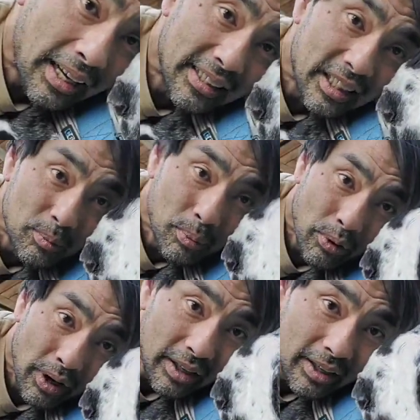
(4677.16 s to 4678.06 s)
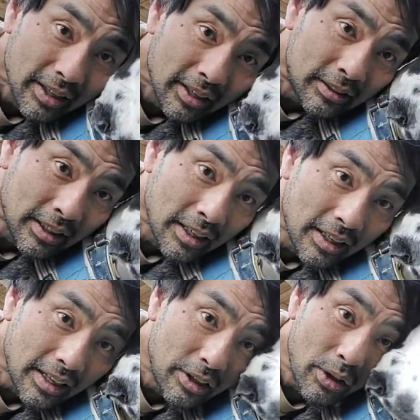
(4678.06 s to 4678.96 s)
Hi, silly boy.
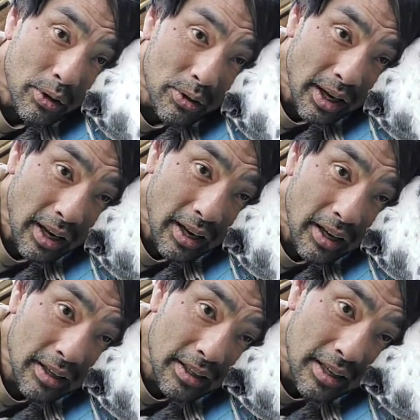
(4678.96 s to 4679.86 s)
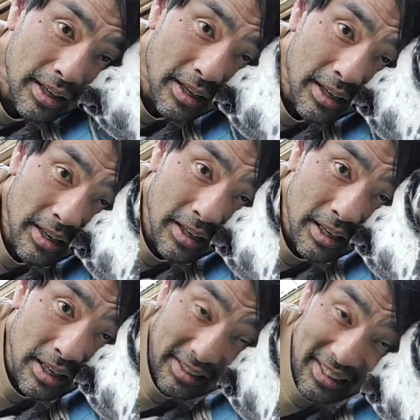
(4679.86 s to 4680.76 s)
You're okay.
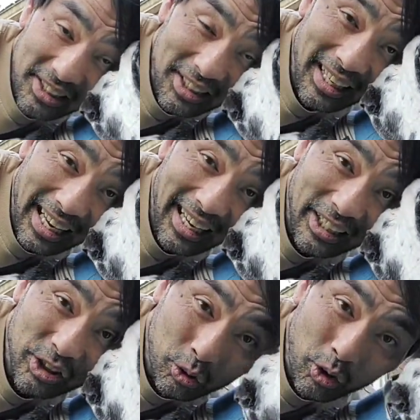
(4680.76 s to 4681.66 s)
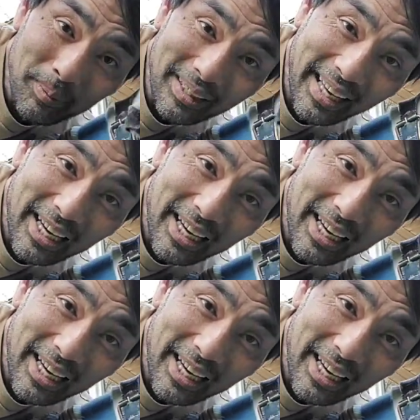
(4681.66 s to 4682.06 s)
This is an extremely